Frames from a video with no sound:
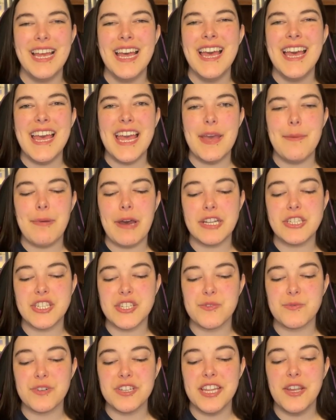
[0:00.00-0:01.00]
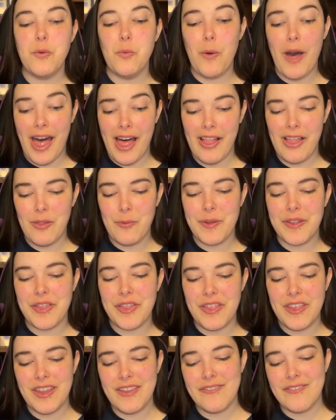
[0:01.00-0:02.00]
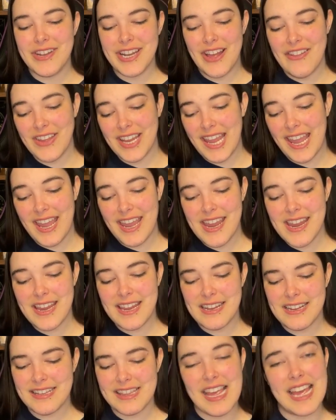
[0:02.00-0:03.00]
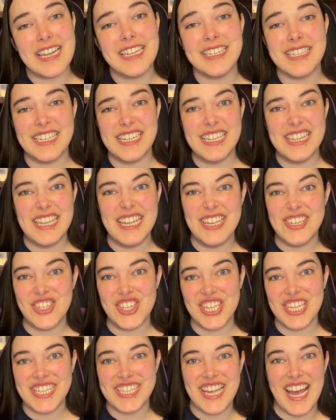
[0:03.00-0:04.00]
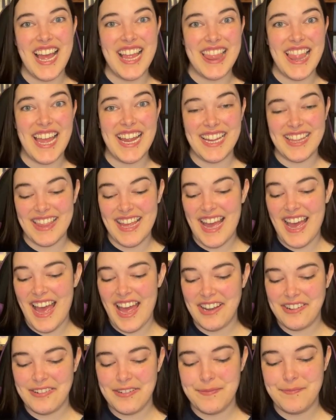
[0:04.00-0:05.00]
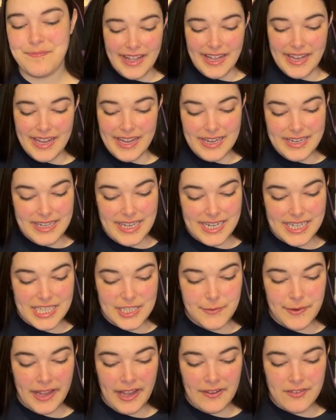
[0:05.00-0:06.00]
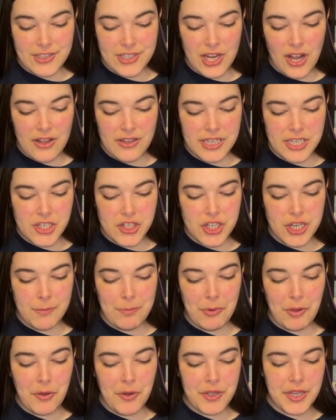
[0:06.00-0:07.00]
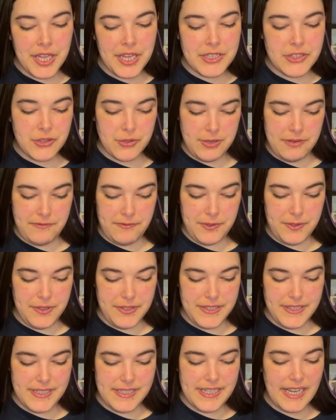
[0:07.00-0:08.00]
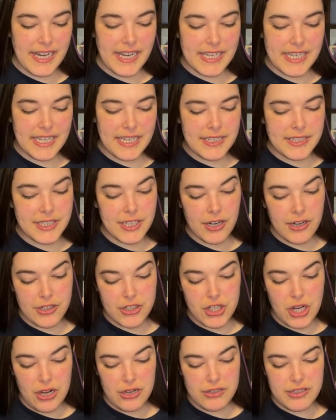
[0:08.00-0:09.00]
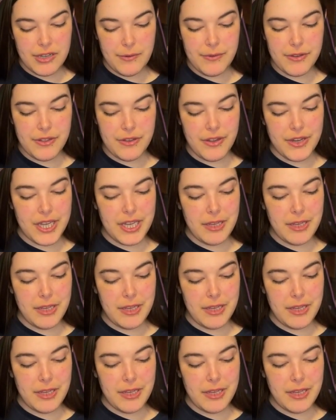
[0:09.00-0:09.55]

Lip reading: it matches really well with the vanilla cake. That is delicious. I like that. Next, we have chocolate chip cookie truffles, decadent dark chocolate with cookie